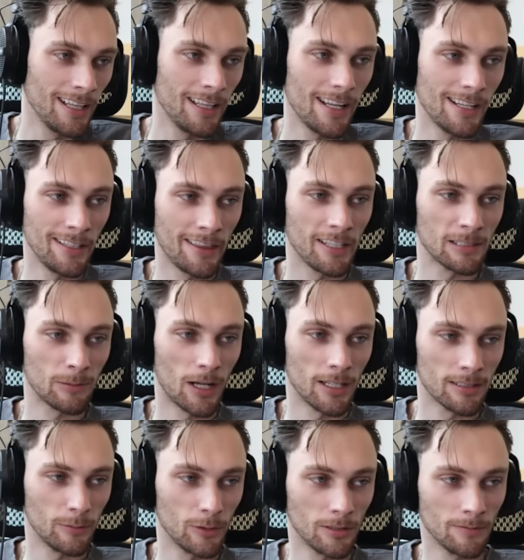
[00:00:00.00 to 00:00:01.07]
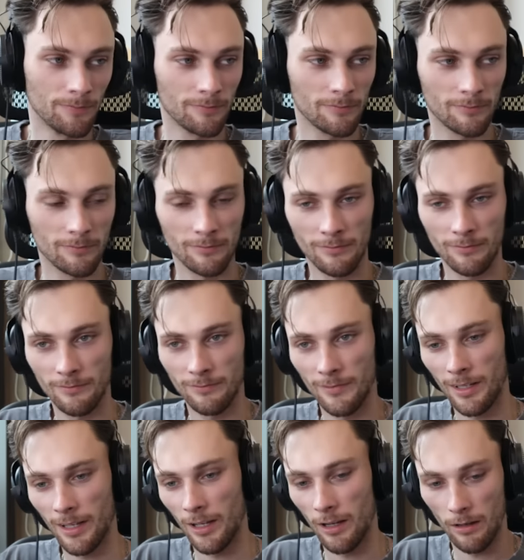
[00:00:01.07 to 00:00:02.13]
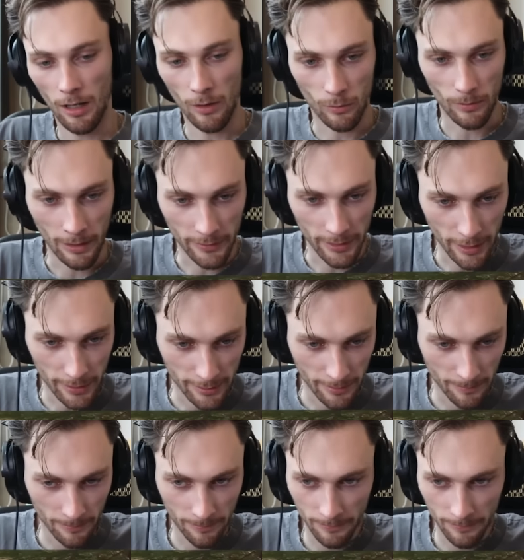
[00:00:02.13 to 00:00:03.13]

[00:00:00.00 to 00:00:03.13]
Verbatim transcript: anything is possible. Oh, I have to guess.